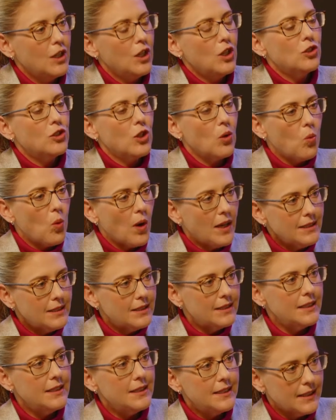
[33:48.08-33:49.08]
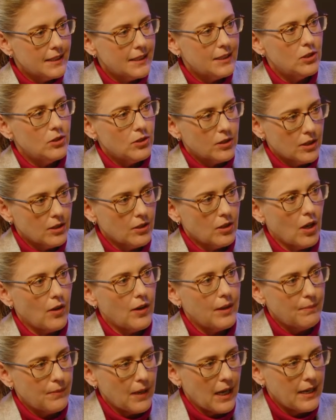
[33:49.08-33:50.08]
So once a year, you can
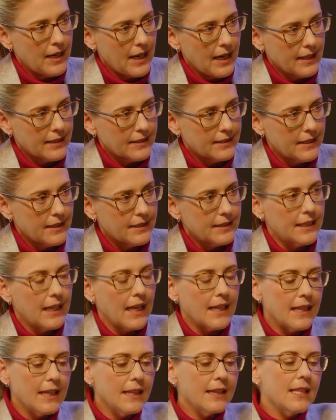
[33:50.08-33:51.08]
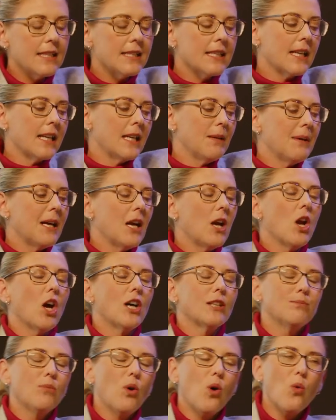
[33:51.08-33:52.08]
go and access. And I think there's going to be a
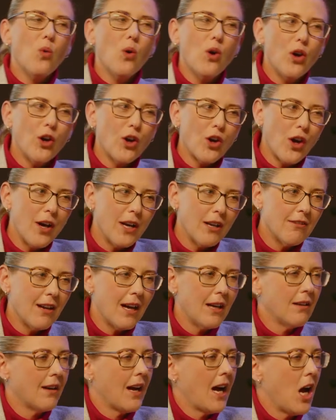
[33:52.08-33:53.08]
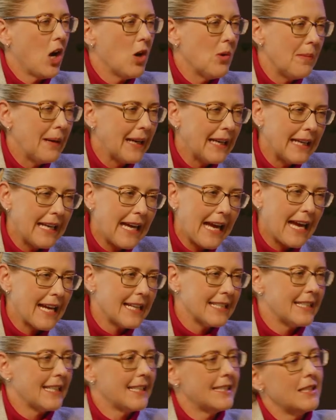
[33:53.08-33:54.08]
lot more work going around, how am I going to
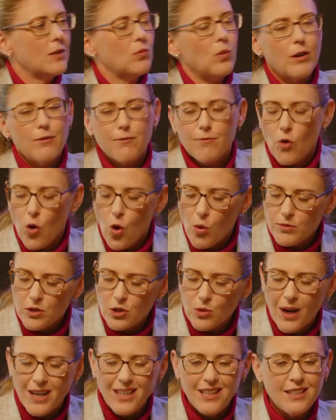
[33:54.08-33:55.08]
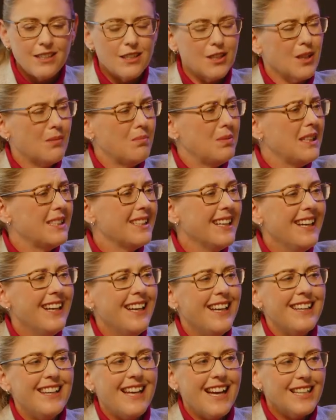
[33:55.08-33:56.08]
access it? What forms do I need to complete?
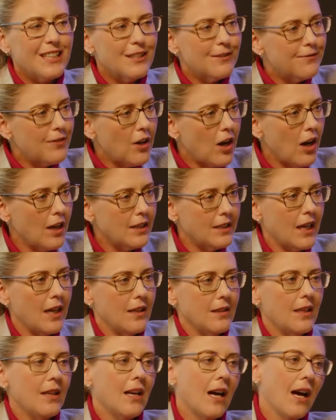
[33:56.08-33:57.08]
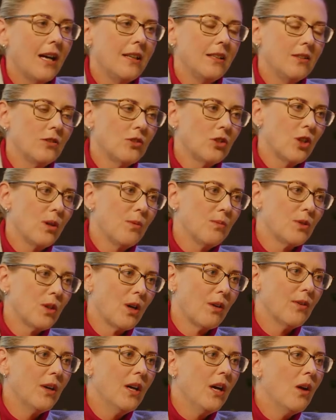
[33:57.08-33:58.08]
That's far down the line in terms
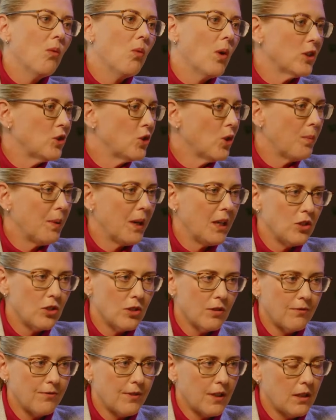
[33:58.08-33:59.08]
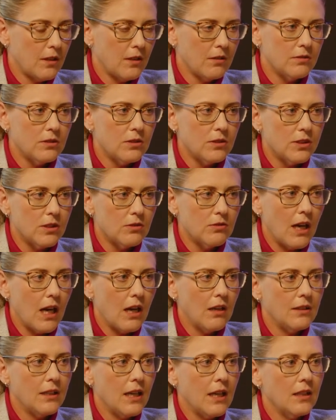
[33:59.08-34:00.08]
of what your pension fund and the rules
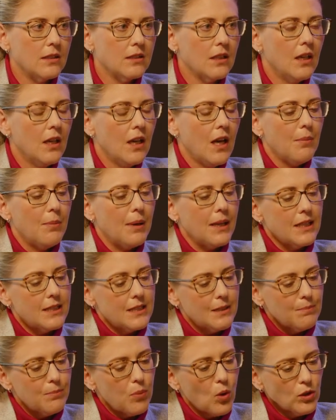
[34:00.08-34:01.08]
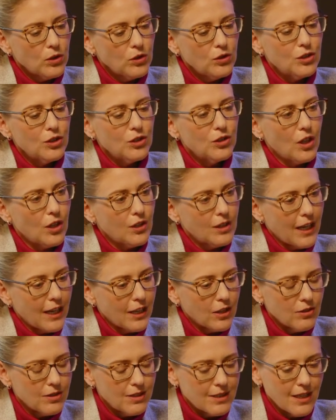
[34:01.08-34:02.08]
around that. But it's important to note,
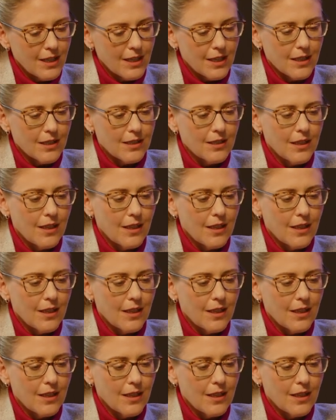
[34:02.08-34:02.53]
like you said,